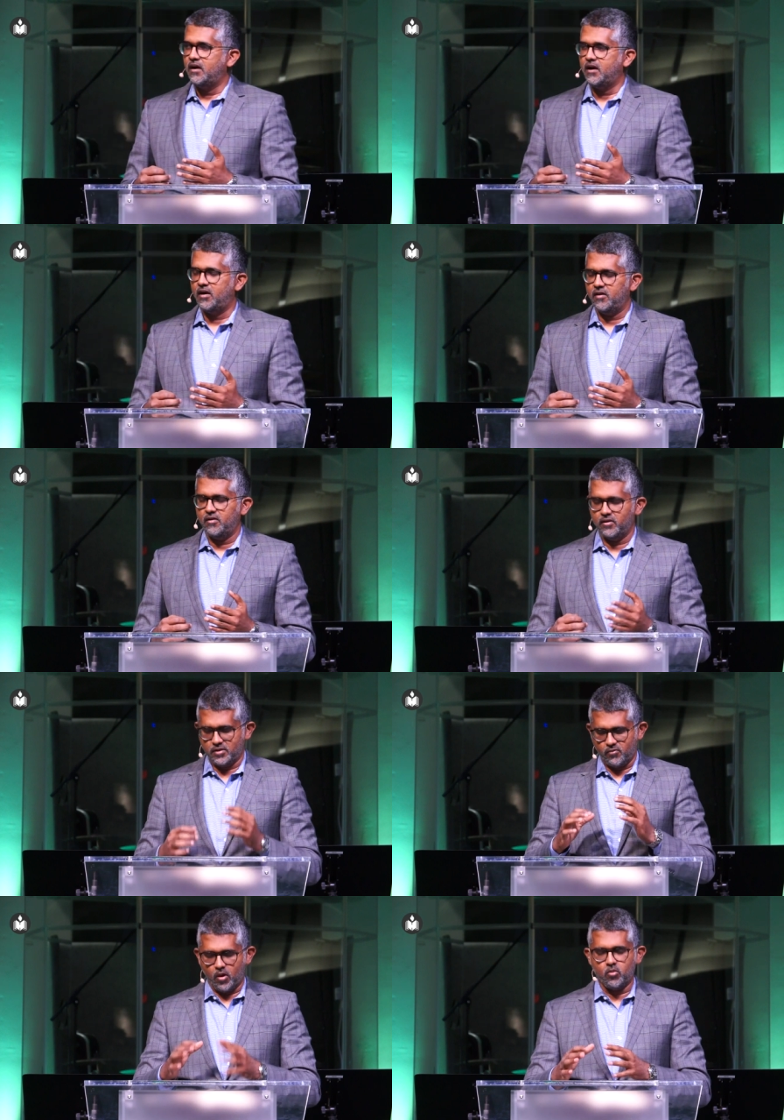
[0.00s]
Uh,
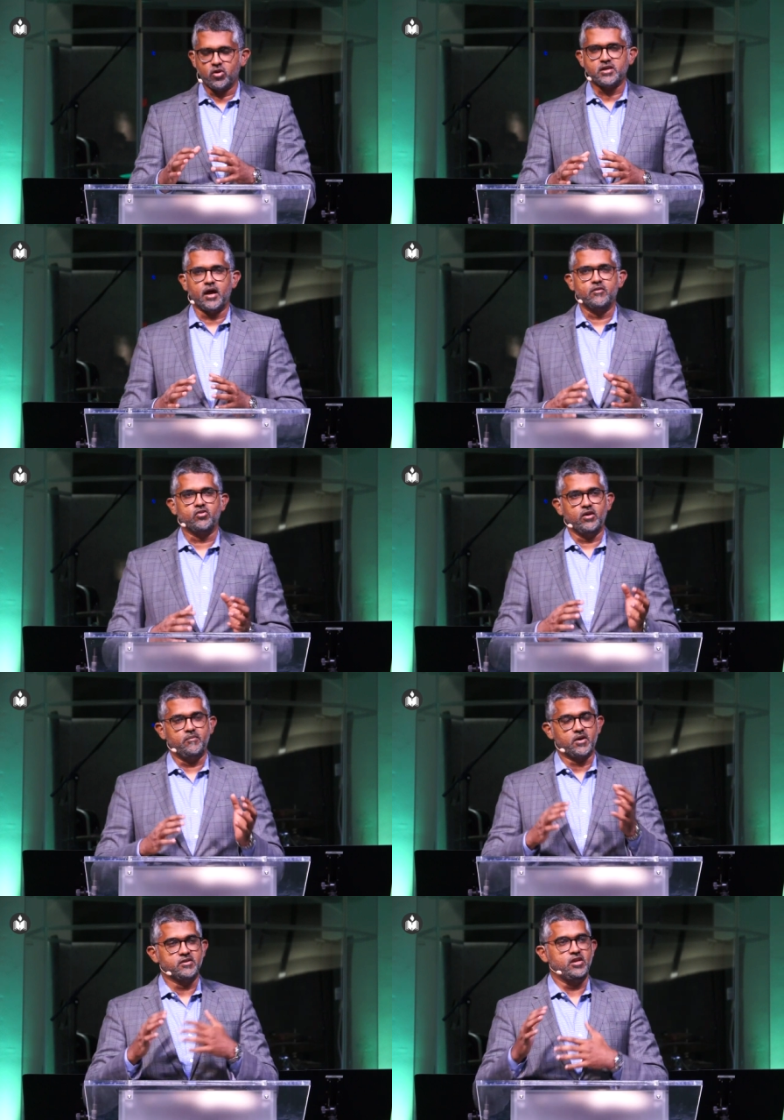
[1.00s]
one more time, so he,
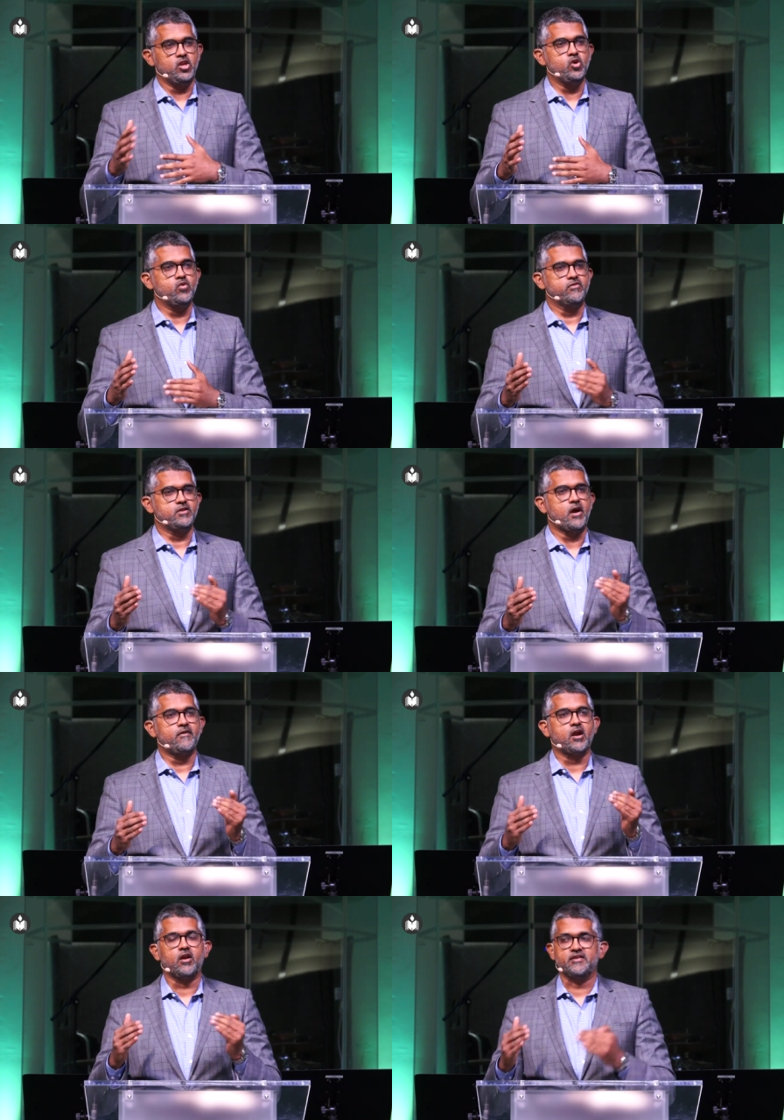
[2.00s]
because he knew he was
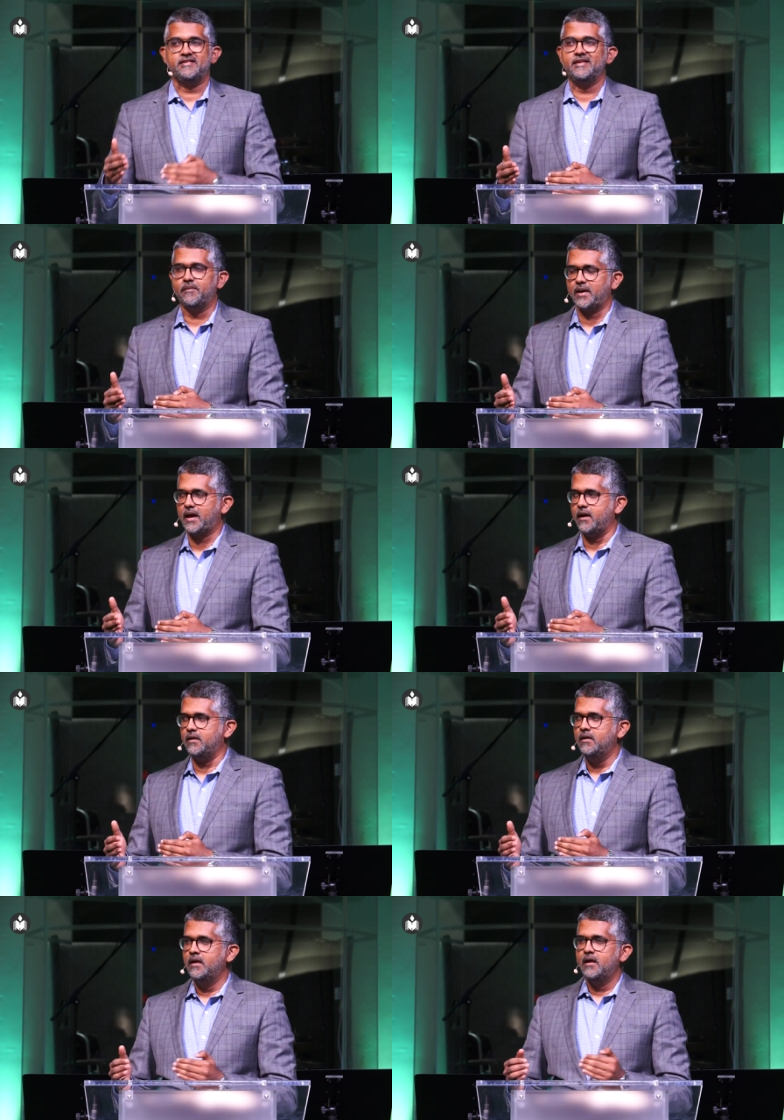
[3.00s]
never going to see them
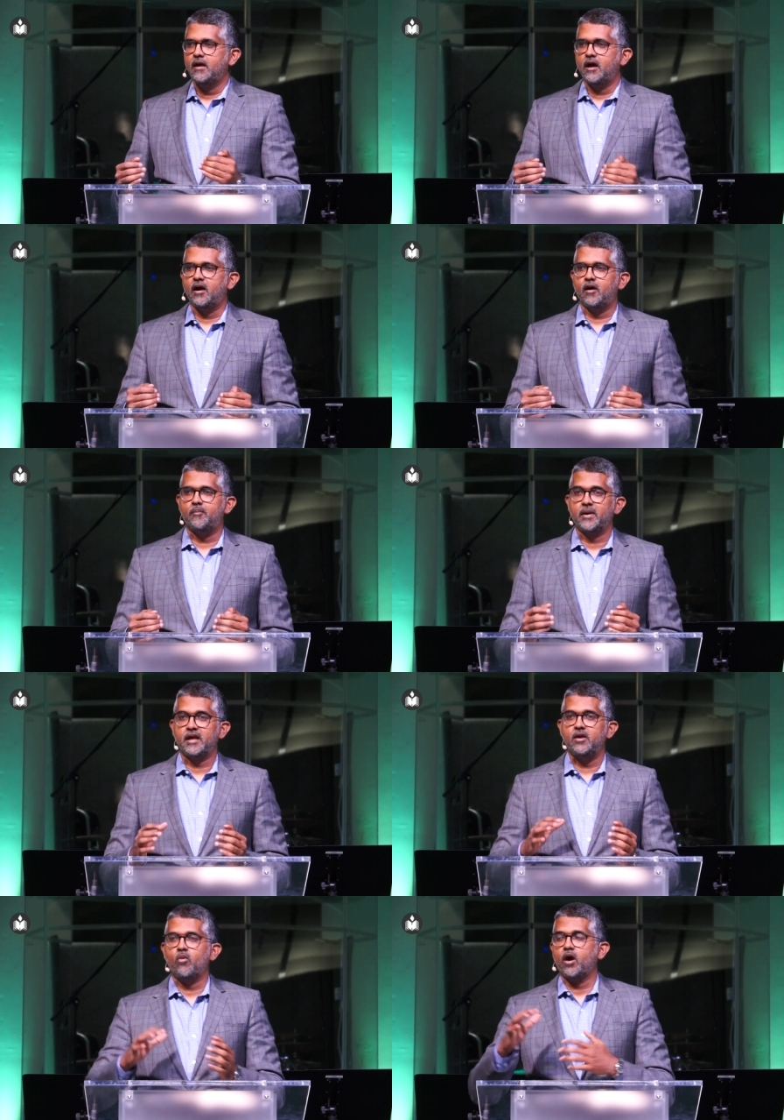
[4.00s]
again. Uh,
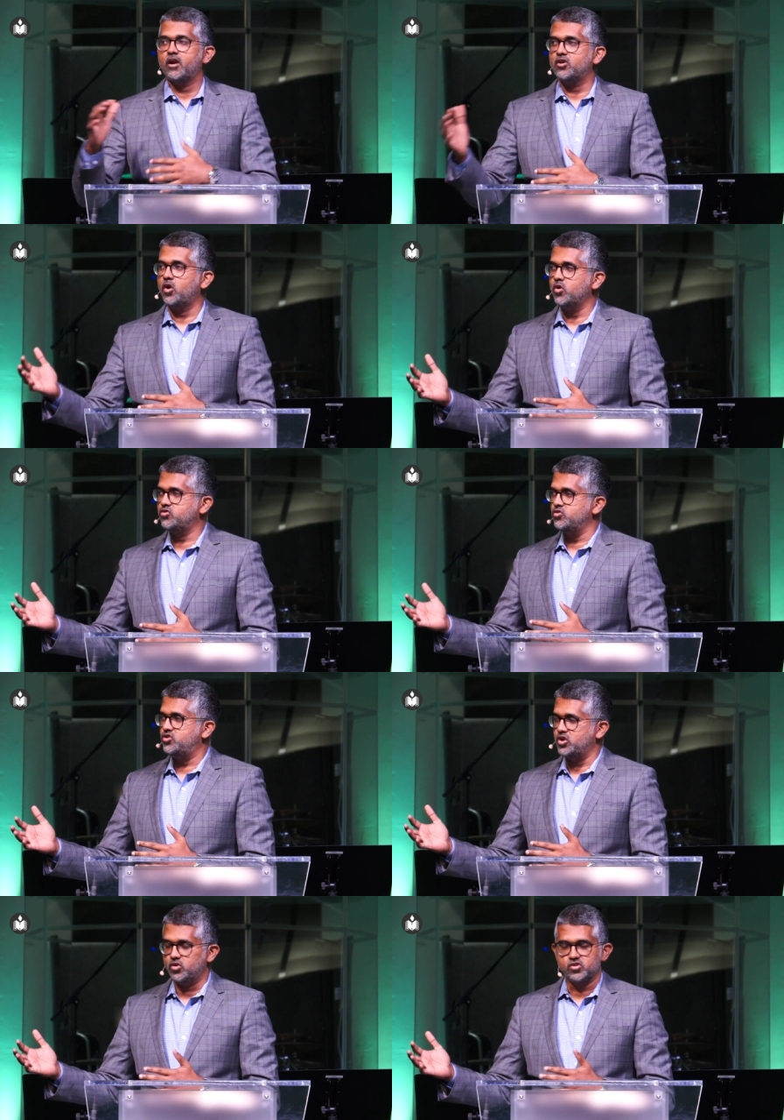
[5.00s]
but he wanted to go to
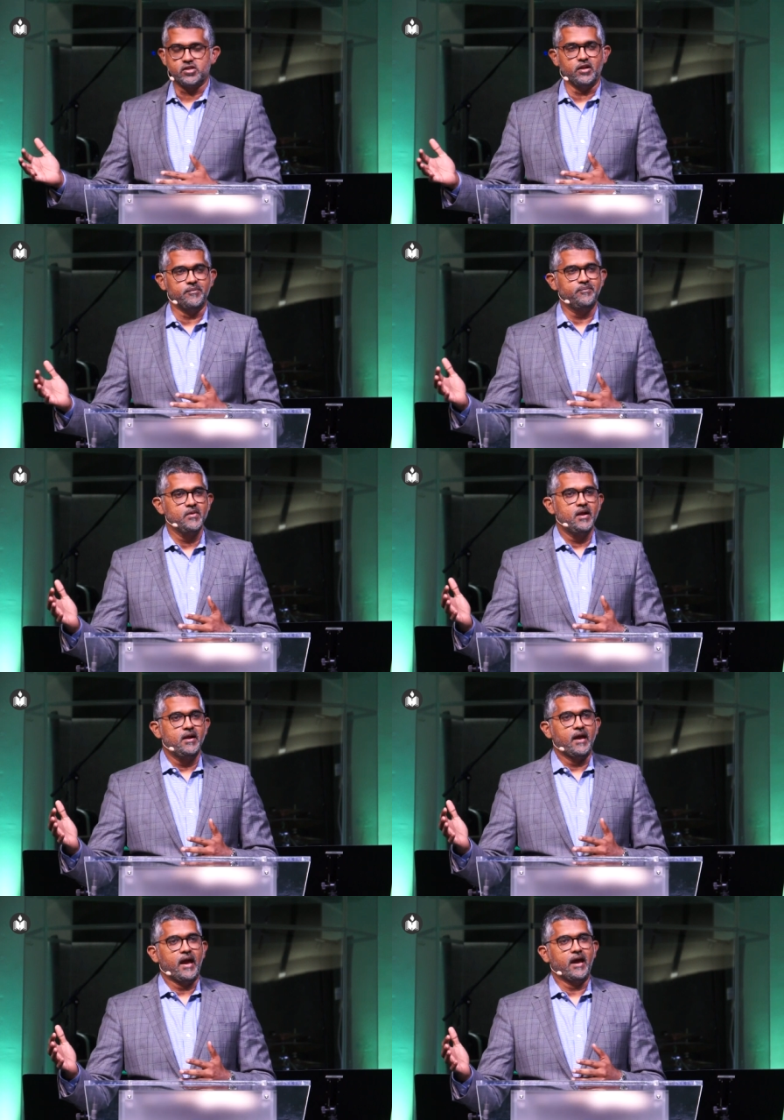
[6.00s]
Jerusalem
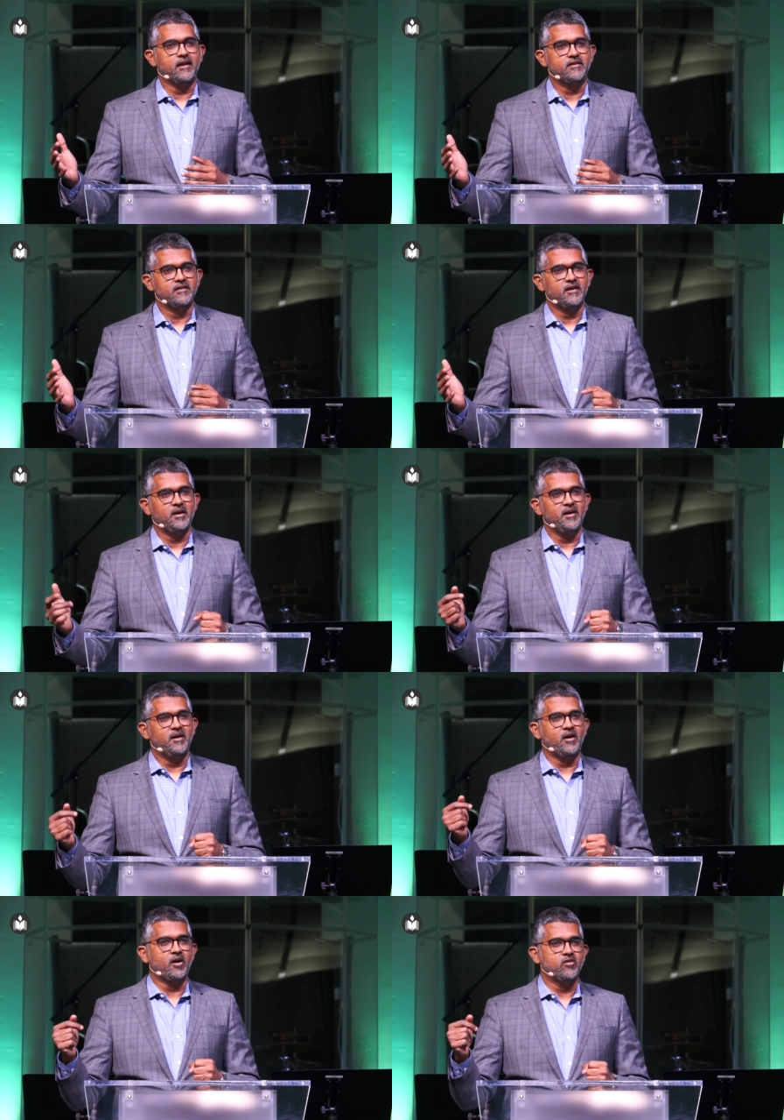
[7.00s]
and
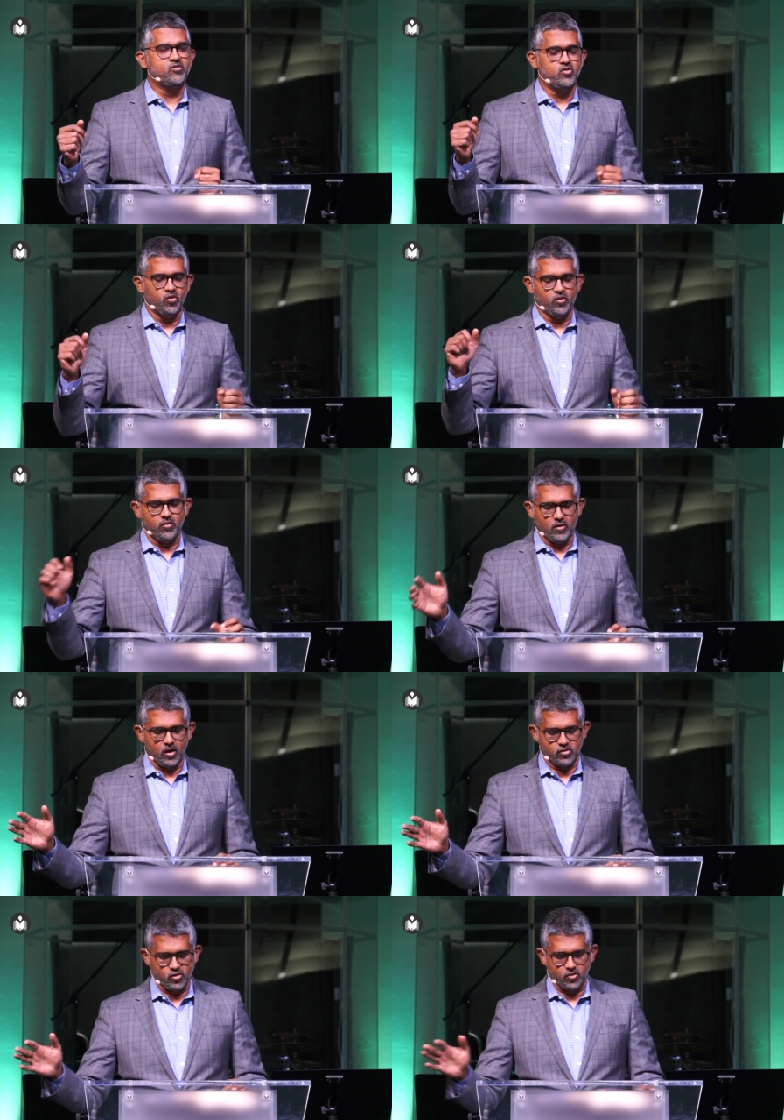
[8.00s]
uh, to
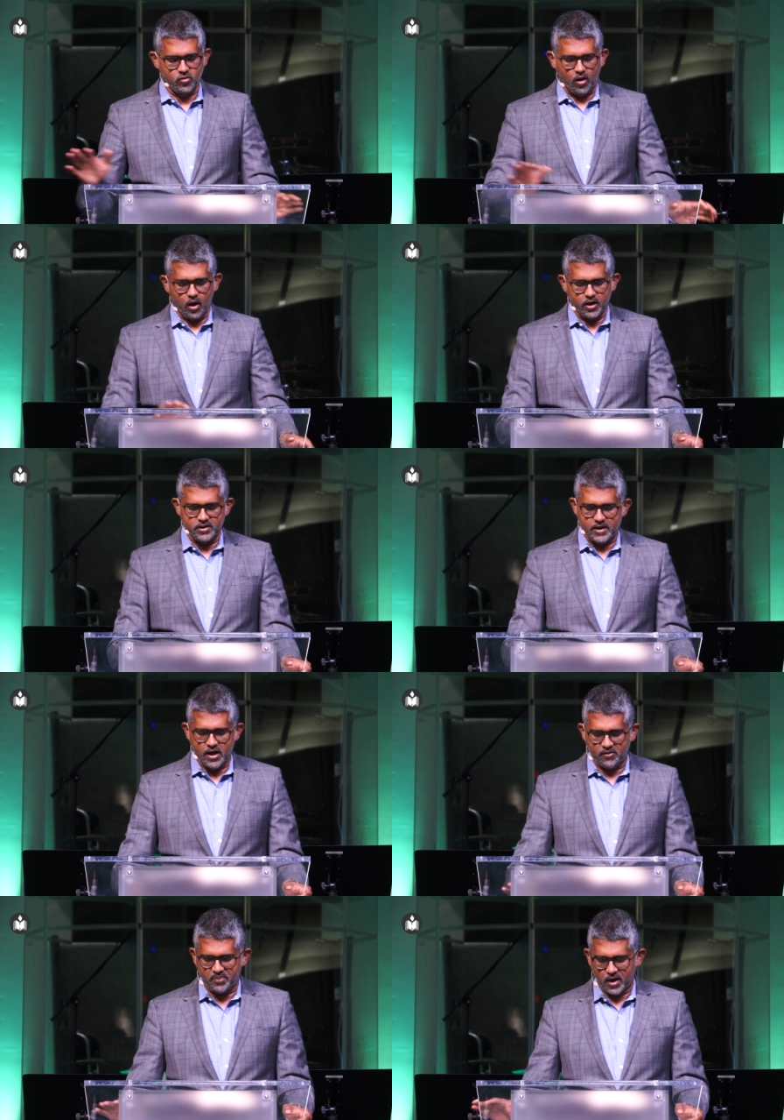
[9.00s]
uh, to honor the
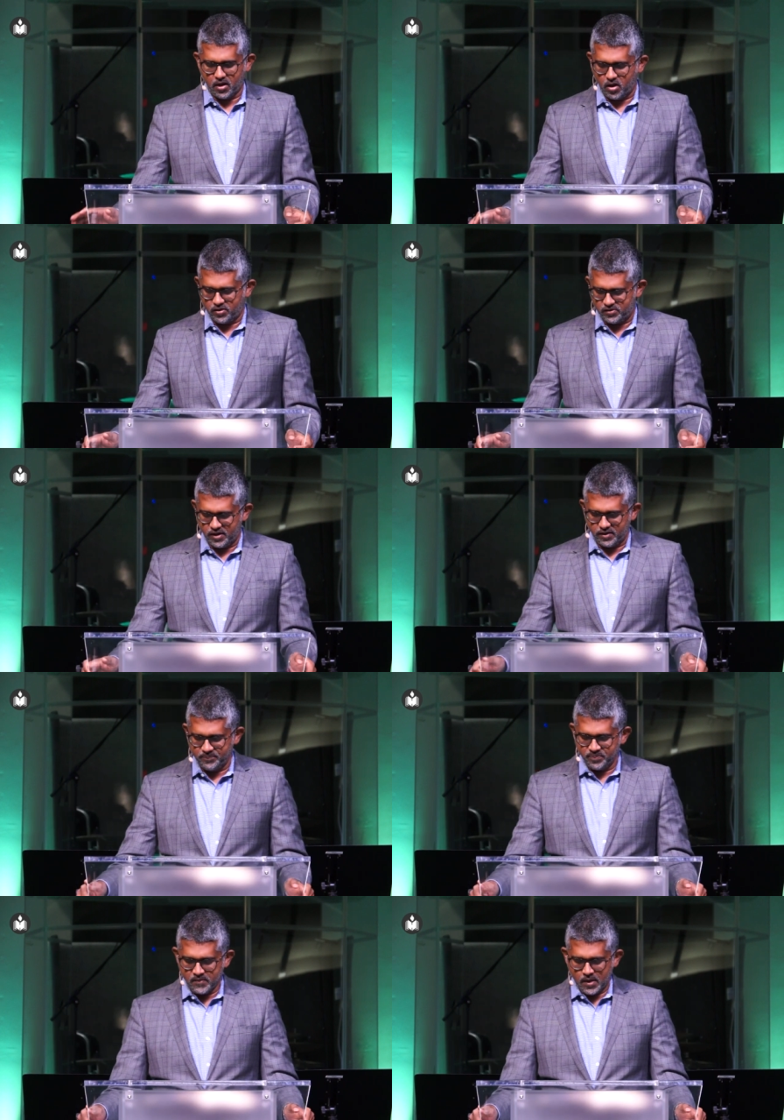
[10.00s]
day of Pentecost there.